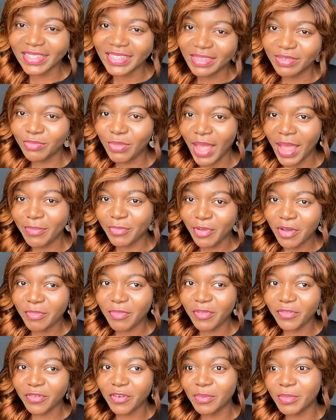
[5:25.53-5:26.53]
where I'm
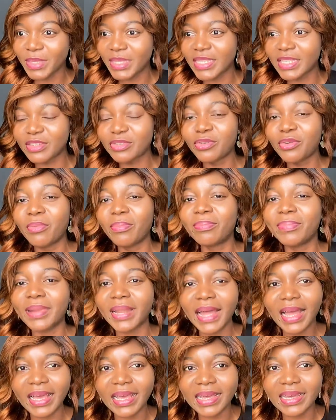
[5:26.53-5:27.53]
coming from is
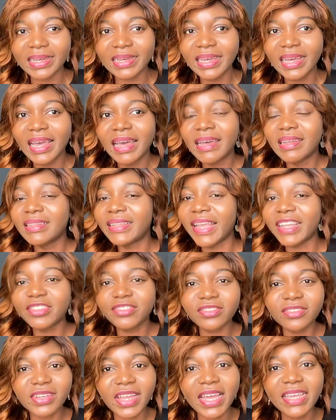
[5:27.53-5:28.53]
black
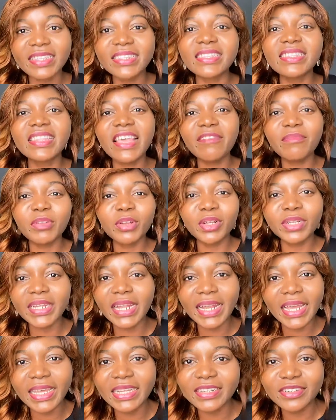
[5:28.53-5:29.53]
Nigerians, there have been
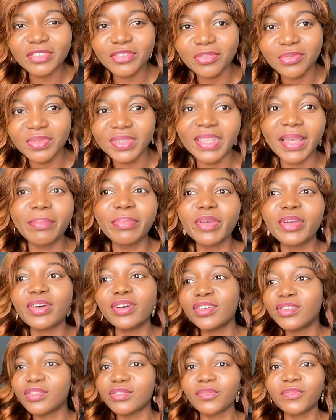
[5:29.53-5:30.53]
underlying issues that,
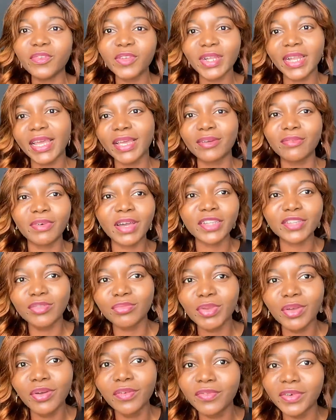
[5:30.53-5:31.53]
because you feel like, why should
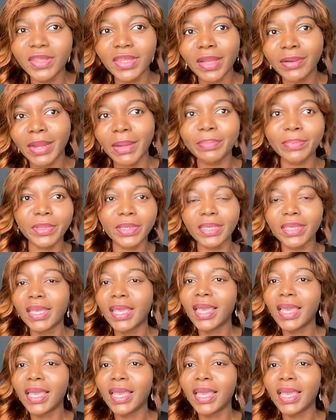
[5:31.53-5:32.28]
we go for therapy?